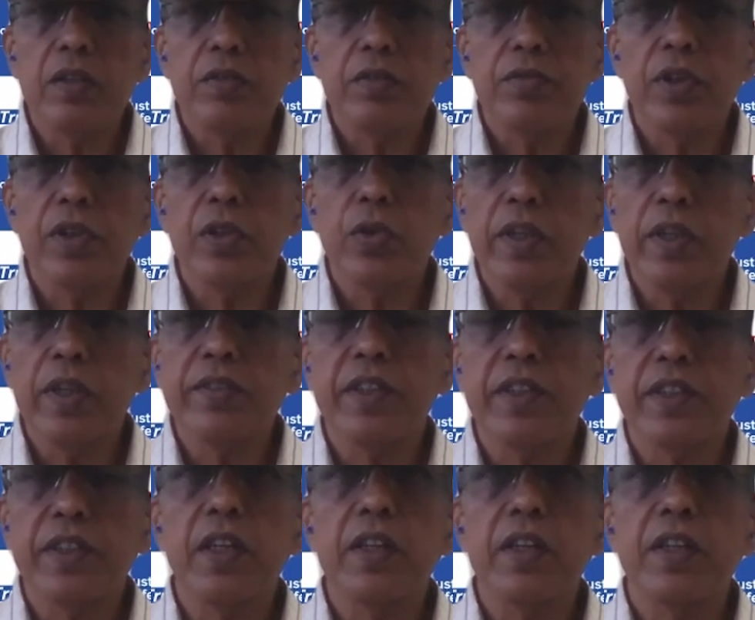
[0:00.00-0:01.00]
for today's
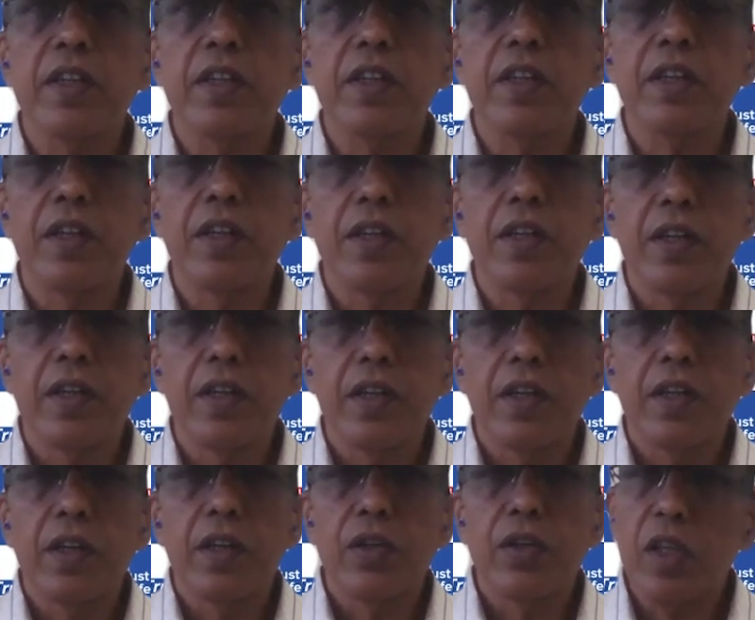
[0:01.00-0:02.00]
session
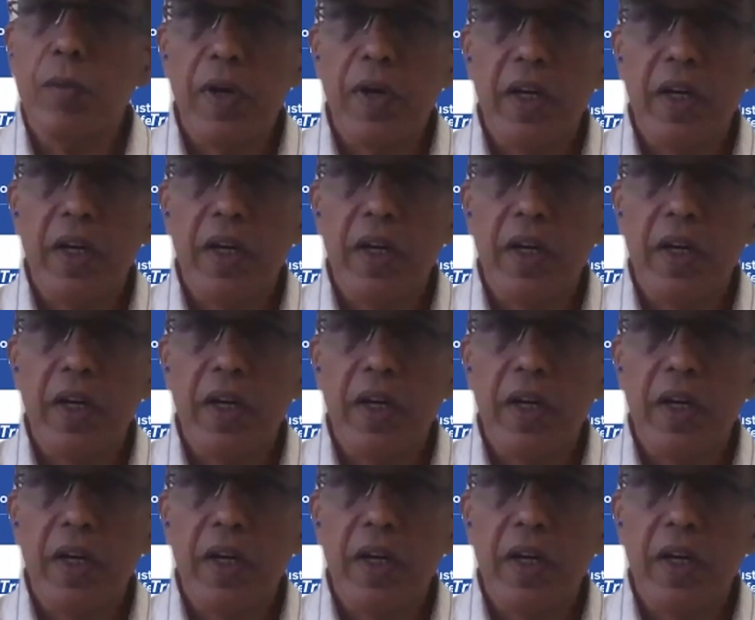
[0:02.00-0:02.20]
to the